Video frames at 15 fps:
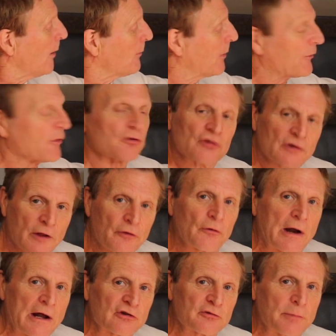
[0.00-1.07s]
But there's another
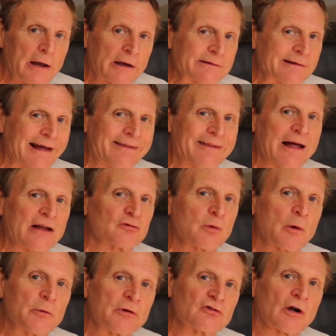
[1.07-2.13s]
aspect, and that's
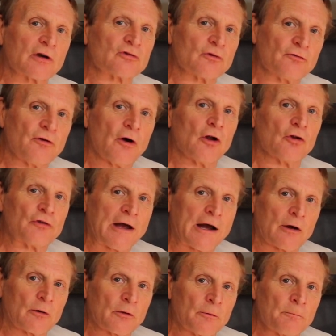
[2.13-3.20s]
when we start to fall
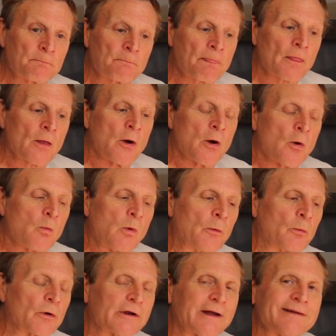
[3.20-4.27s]
down. When
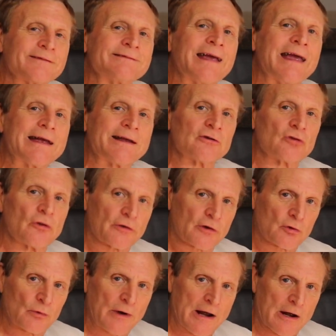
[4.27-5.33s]
we're getting taken to the
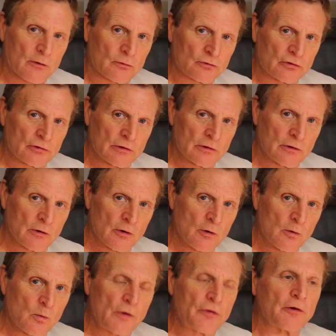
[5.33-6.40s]
ground
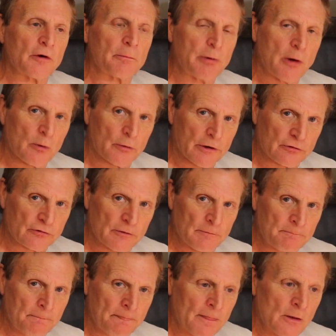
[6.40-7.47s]
with an opponent
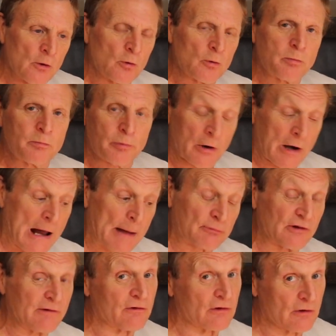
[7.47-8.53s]
who perhaps
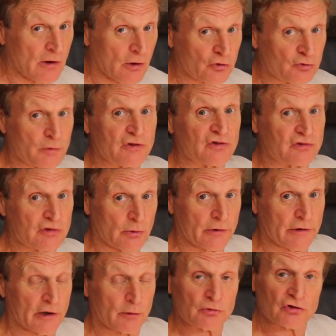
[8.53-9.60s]
even knows what he's doing
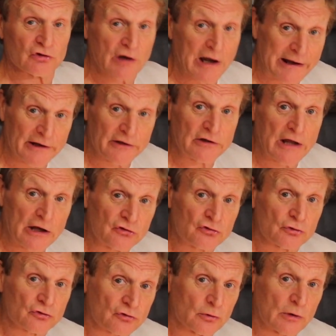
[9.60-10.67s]
there, which is highly
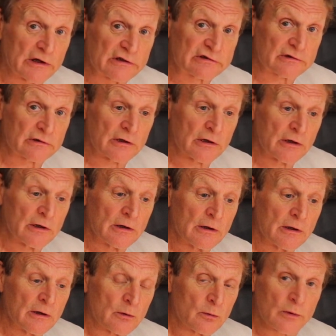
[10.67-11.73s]
dangerous to us,
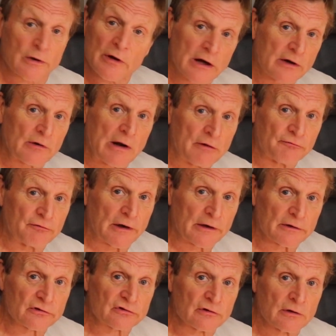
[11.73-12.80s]
we're not ground
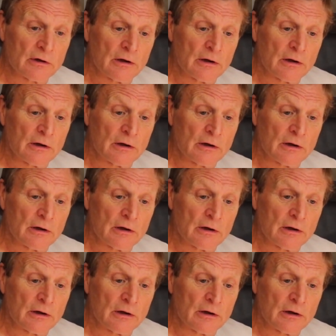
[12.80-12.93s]
fighters,